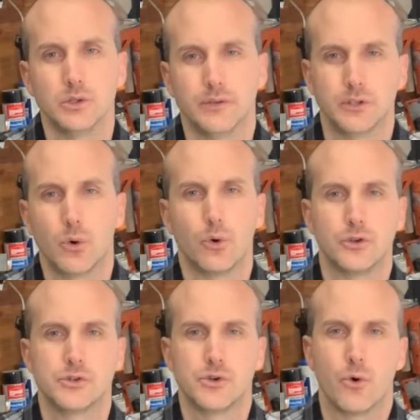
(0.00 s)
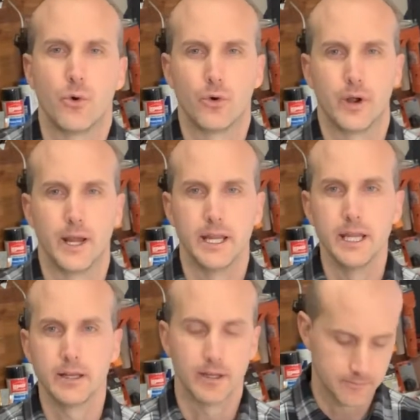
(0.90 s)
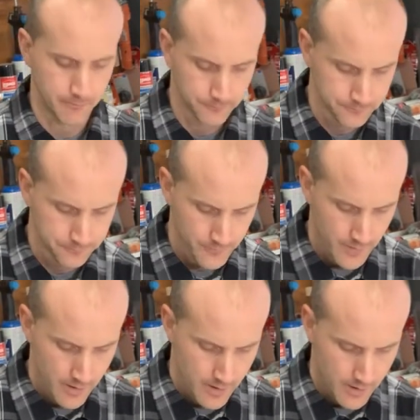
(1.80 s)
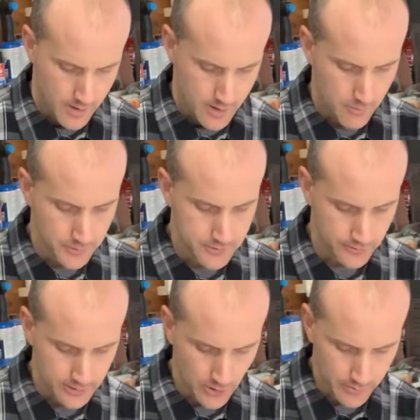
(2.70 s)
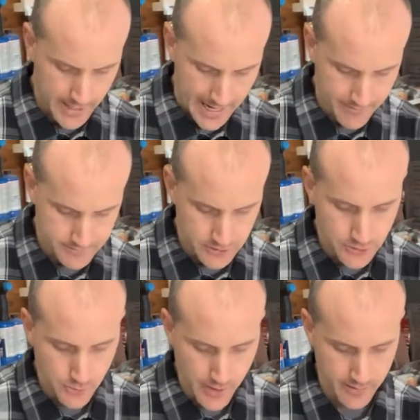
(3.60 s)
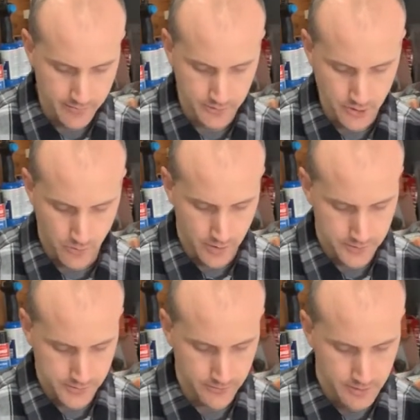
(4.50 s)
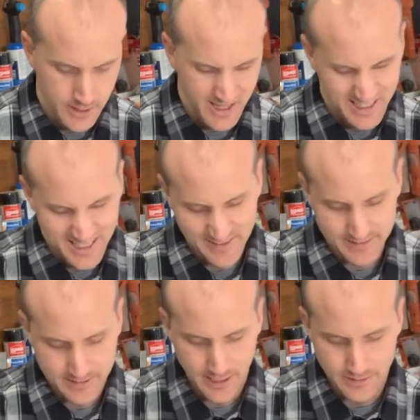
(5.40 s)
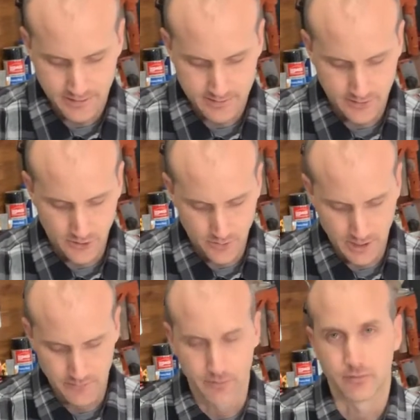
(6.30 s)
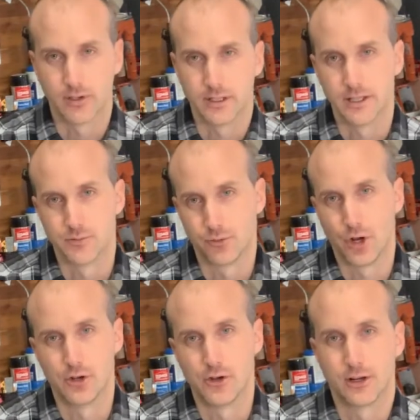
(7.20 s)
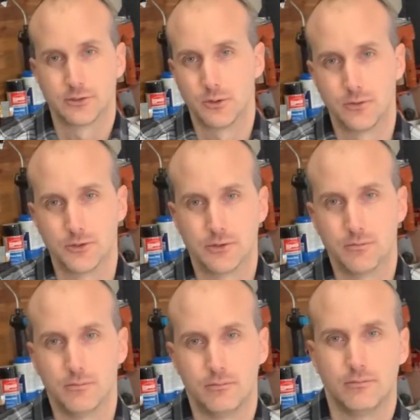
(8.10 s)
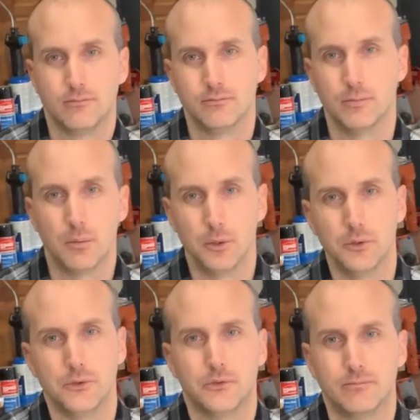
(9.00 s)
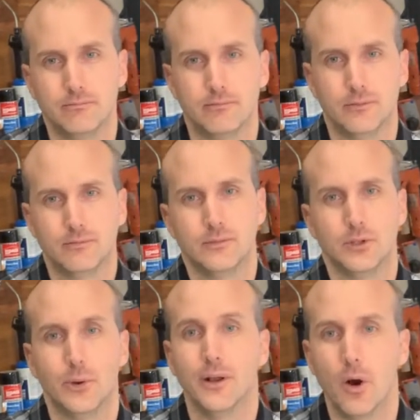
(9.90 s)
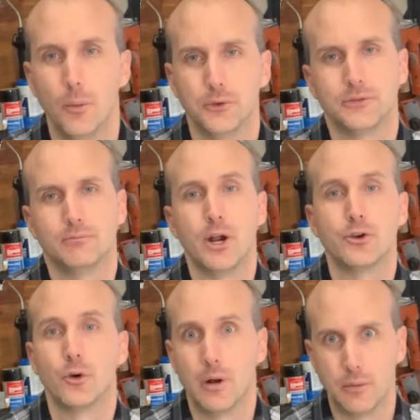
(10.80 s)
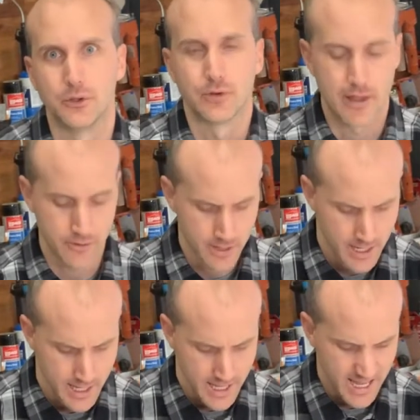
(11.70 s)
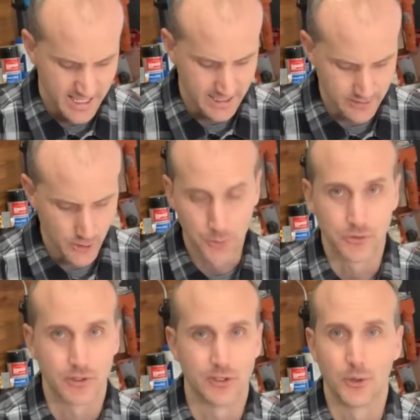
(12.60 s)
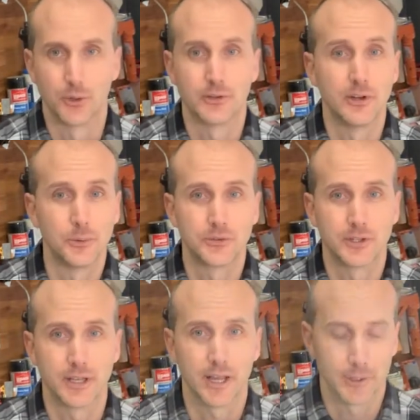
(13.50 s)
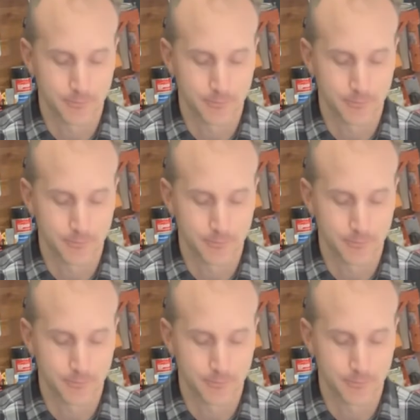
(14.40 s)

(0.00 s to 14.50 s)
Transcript: a torch or a heat gun. But we certainly don't want to have to do that if we don't want to. And in this case, it's kind of a fun kids project. So if there's some bubbles, almost micro bubbles rather, in it, no one's going to notice and no one's going to care.